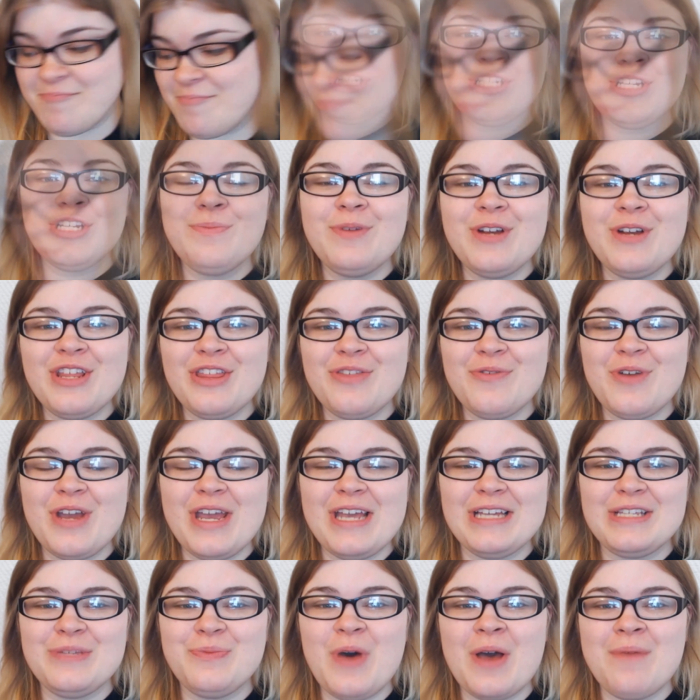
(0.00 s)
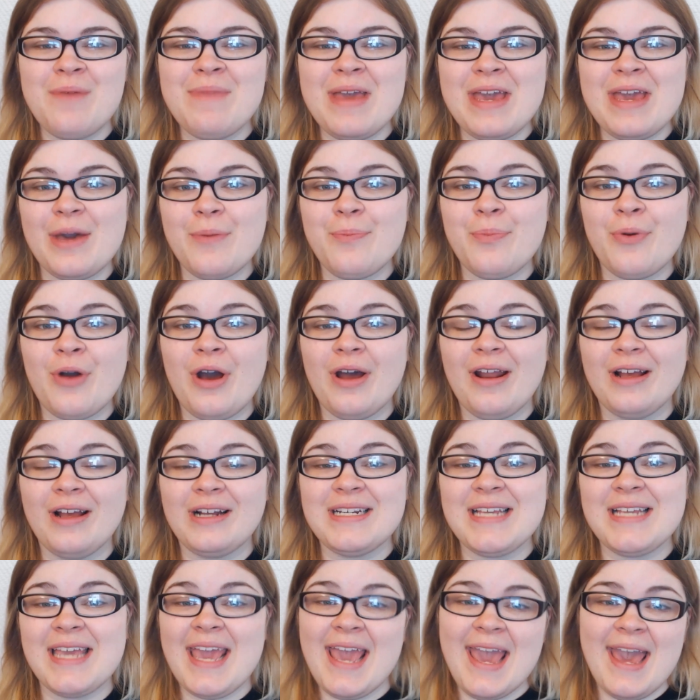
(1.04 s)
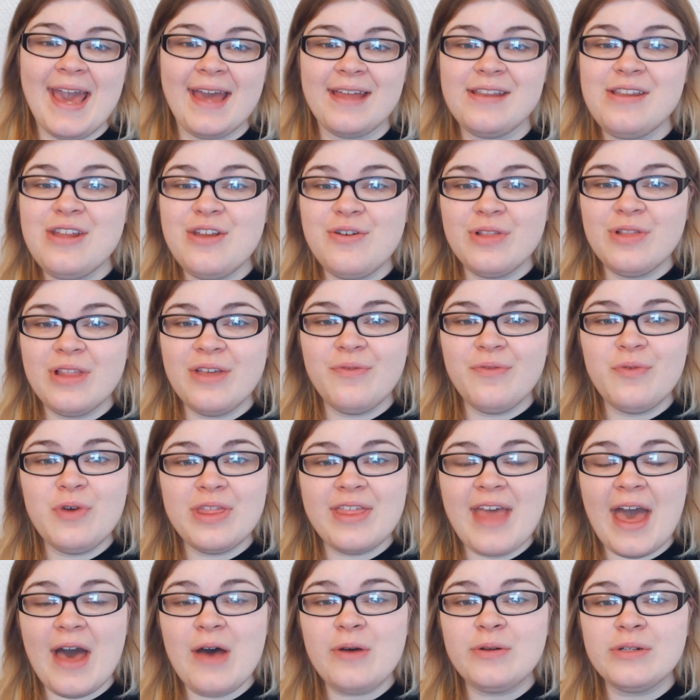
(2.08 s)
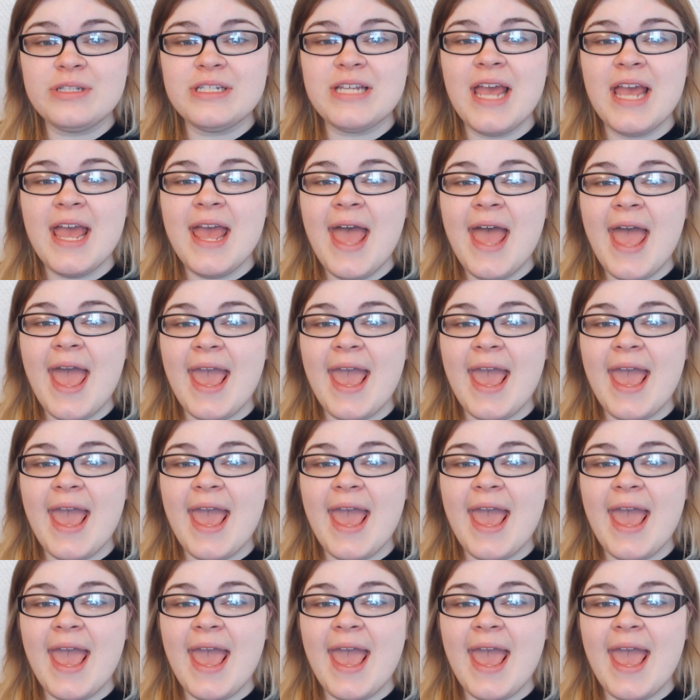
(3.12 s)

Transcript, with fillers: Question number three is what makeup product can you live without?